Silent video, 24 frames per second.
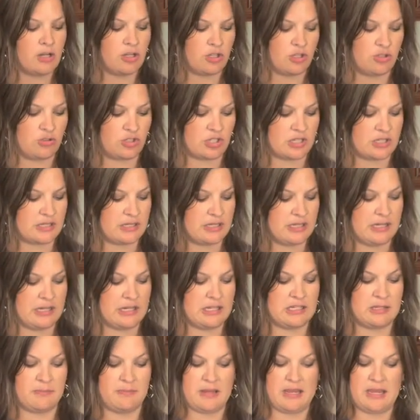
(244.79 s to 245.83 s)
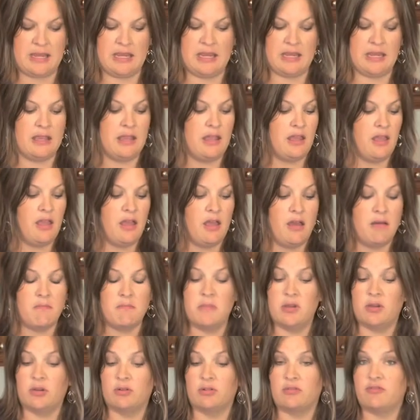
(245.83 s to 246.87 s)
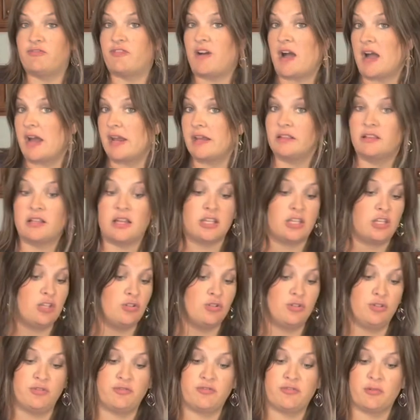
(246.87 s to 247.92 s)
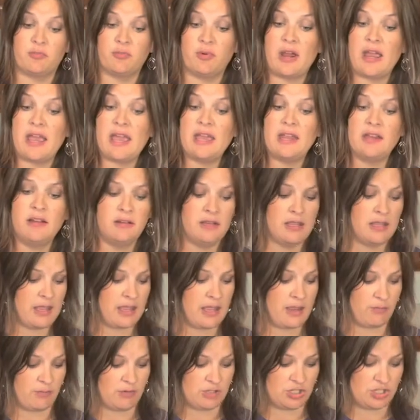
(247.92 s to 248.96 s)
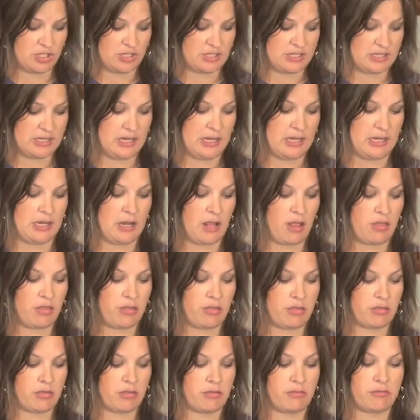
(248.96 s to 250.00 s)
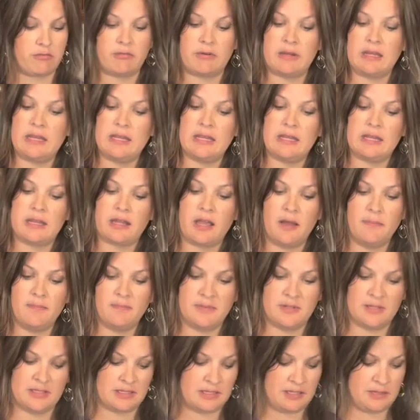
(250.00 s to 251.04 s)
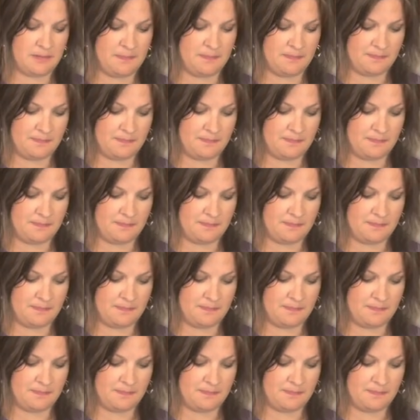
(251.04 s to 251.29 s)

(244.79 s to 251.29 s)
You just need it to be milled fine like you do for bread, and we just need 3 cups.